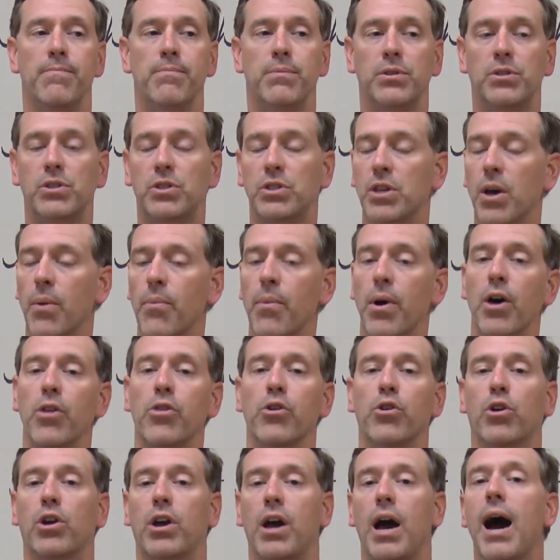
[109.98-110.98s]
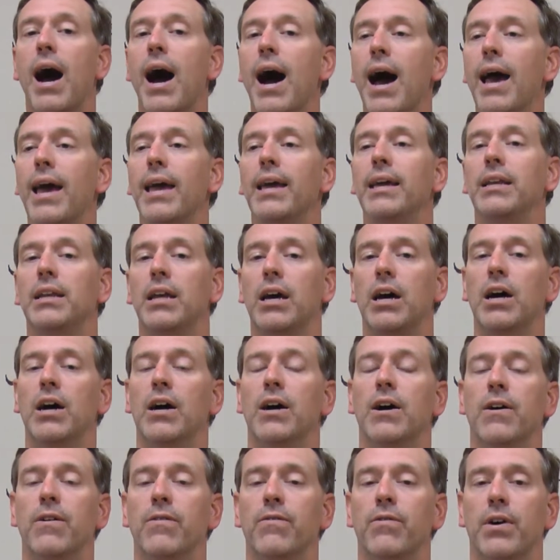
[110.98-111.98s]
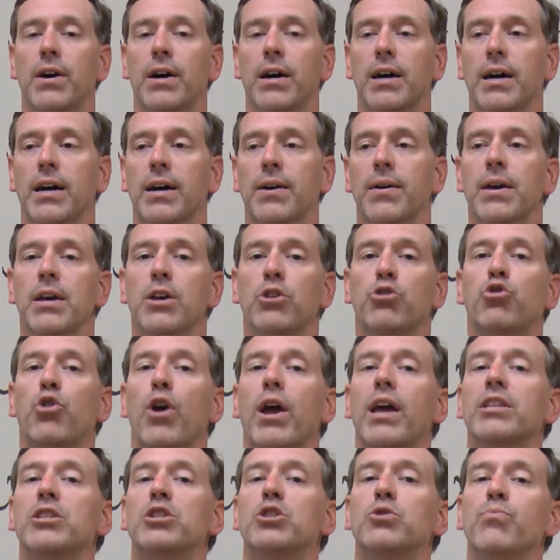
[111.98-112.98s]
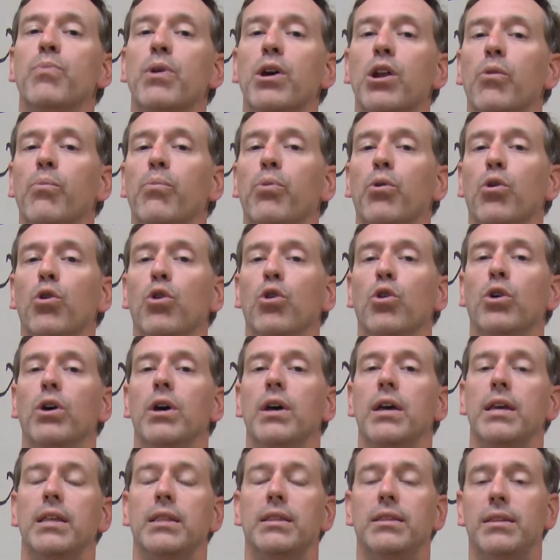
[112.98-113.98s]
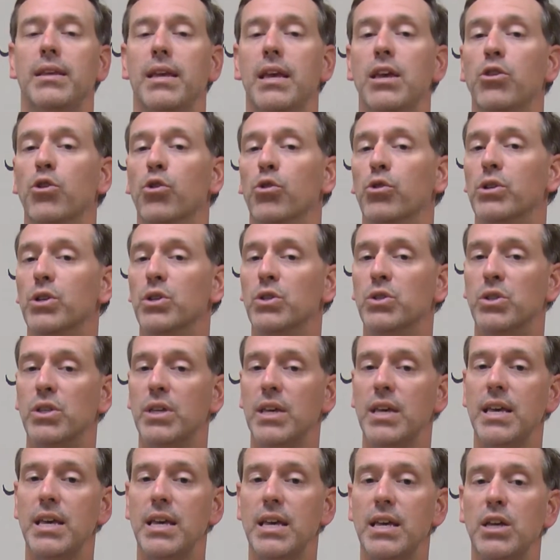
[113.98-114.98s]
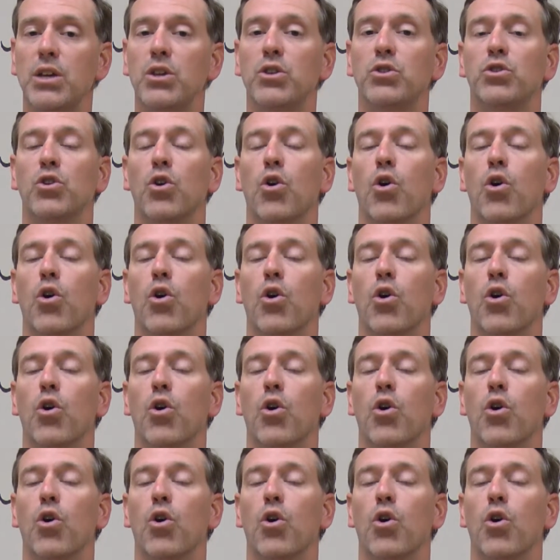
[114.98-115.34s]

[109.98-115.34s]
some other kind of transmittable either disease,